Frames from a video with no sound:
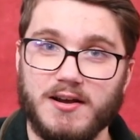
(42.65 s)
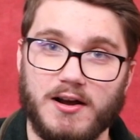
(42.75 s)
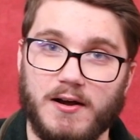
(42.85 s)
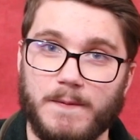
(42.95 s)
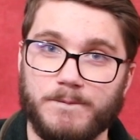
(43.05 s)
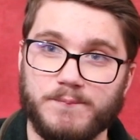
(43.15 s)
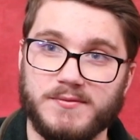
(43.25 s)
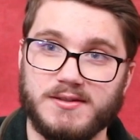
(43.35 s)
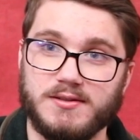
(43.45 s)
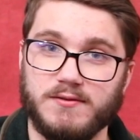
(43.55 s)

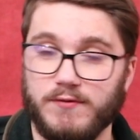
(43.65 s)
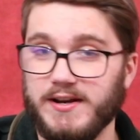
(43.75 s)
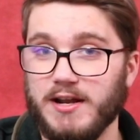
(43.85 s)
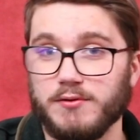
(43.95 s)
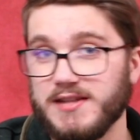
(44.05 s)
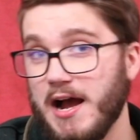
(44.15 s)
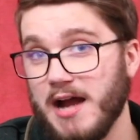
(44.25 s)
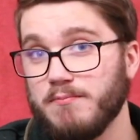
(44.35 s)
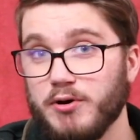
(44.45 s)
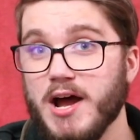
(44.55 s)
videos that
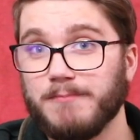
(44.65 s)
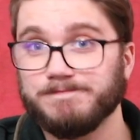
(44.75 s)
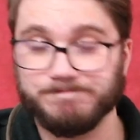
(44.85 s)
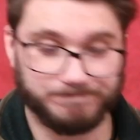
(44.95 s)
I put up.